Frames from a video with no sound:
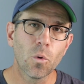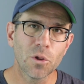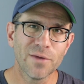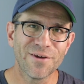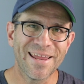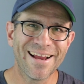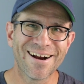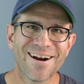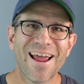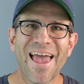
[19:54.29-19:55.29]
We'll leave it
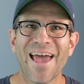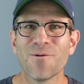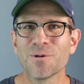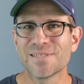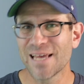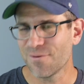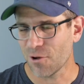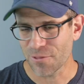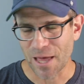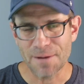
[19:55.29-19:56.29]
here and we'll
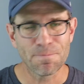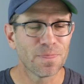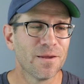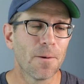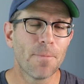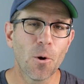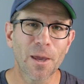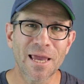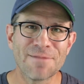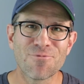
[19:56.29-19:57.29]
save all that, you know,
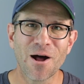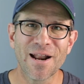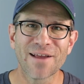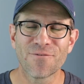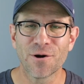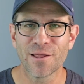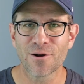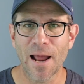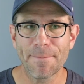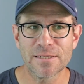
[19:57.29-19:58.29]
poking and prodding for
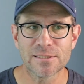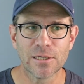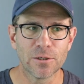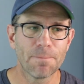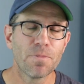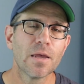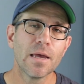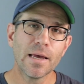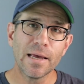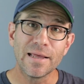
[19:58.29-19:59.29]
another episode.
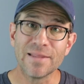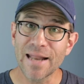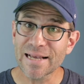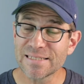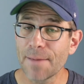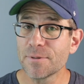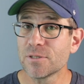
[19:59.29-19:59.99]
In the next